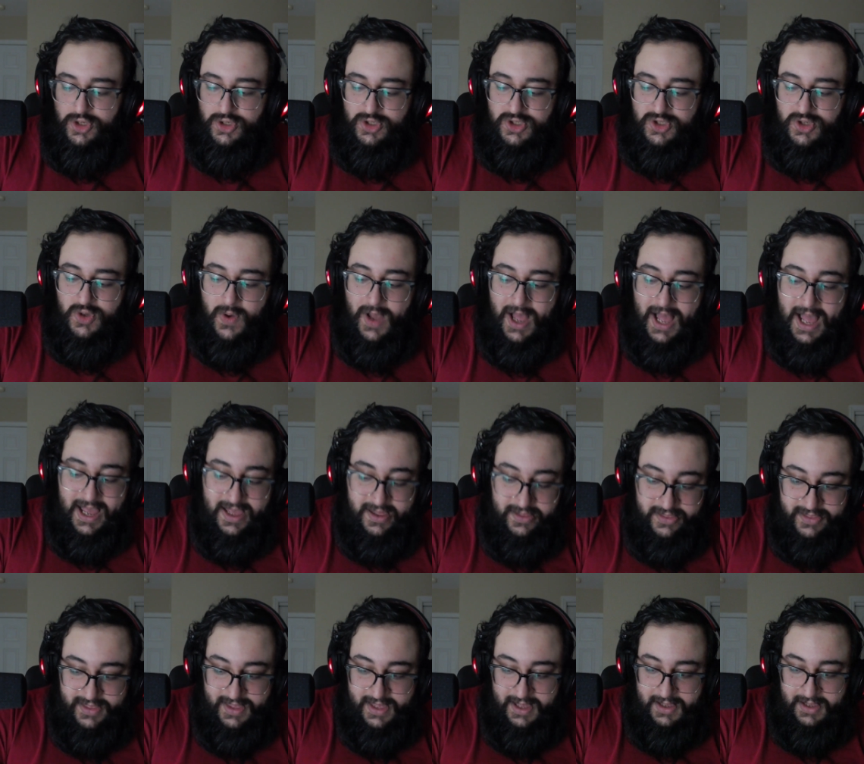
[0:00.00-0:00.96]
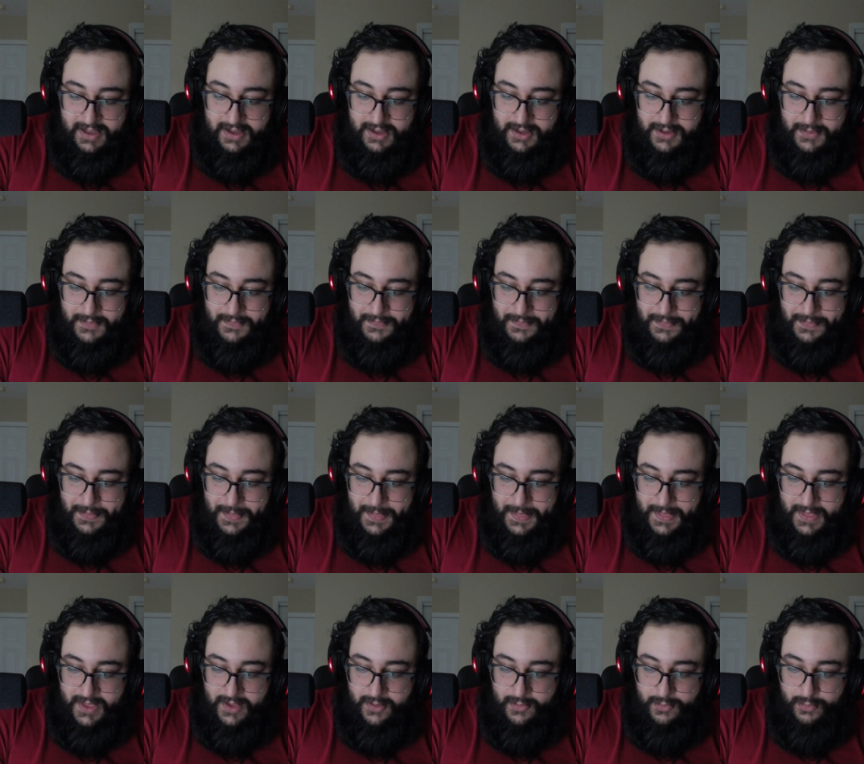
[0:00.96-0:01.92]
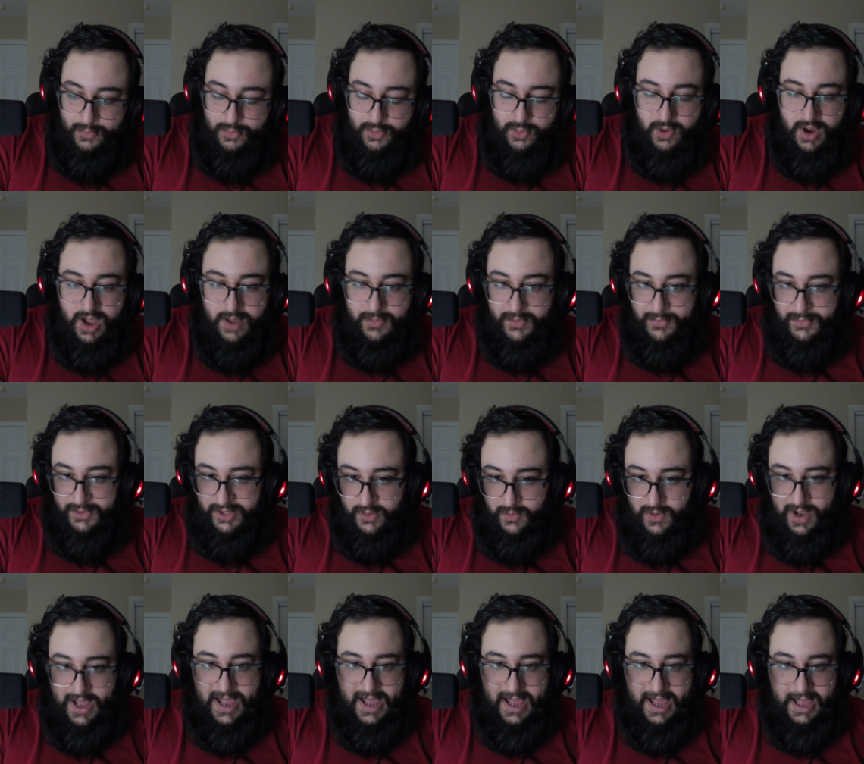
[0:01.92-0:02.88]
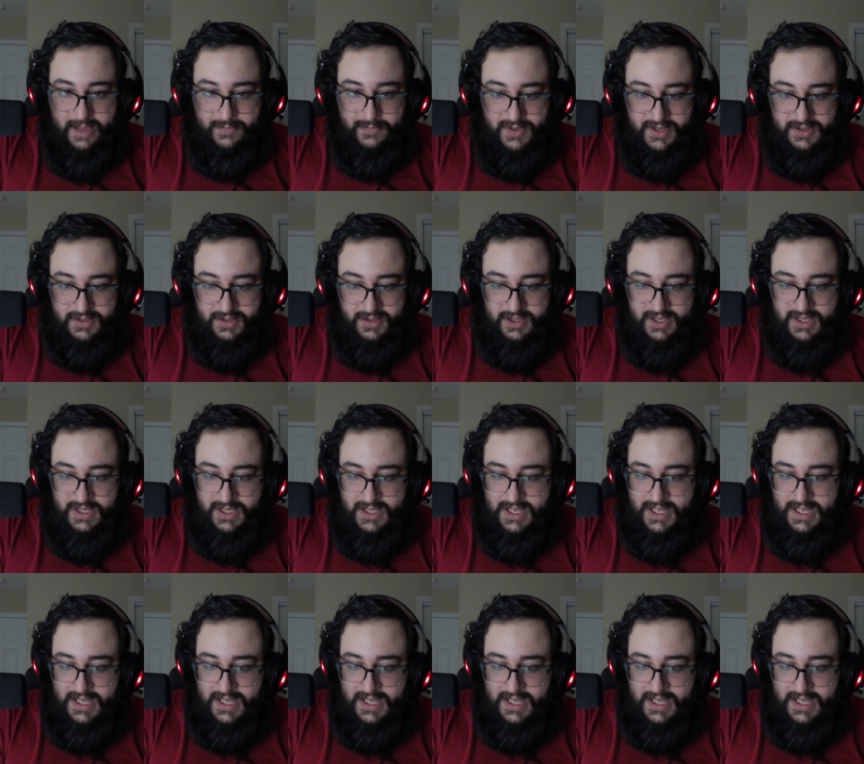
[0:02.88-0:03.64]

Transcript: So I think probably what happened